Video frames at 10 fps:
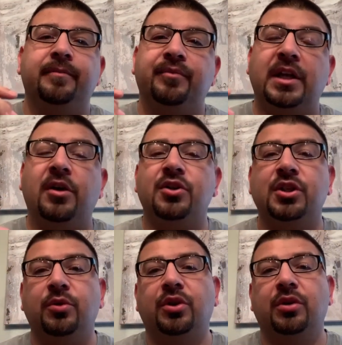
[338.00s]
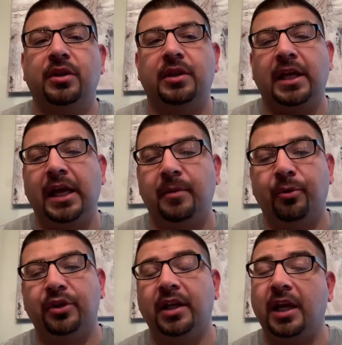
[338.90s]
They also had a
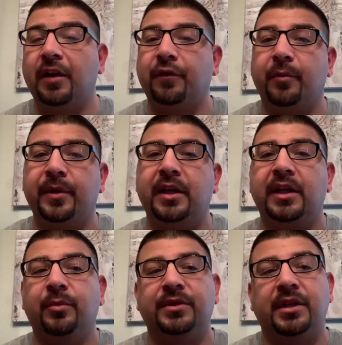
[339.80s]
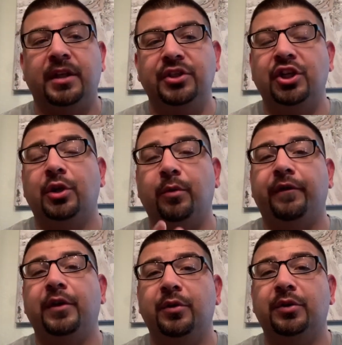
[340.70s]
birthday cake for me, and it was a gender
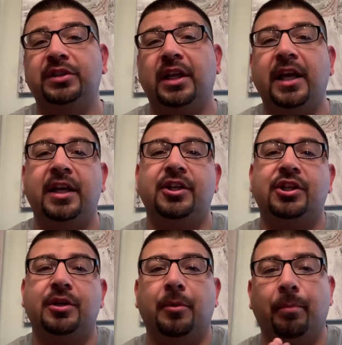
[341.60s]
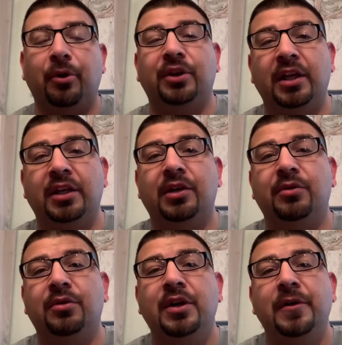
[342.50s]
reveal slash birthday
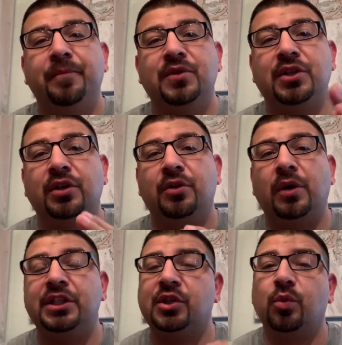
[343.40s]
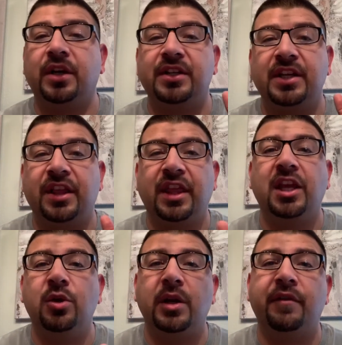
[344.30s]
deal. So I just wanted to say
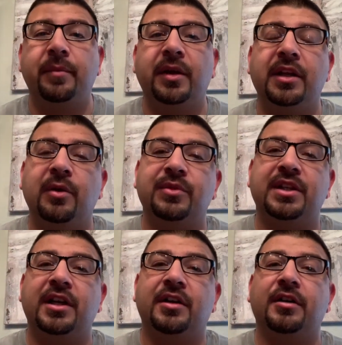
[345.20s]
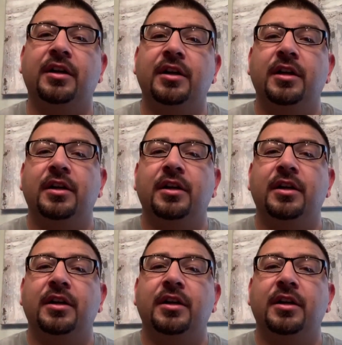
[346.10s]
thank you to everybody that was there.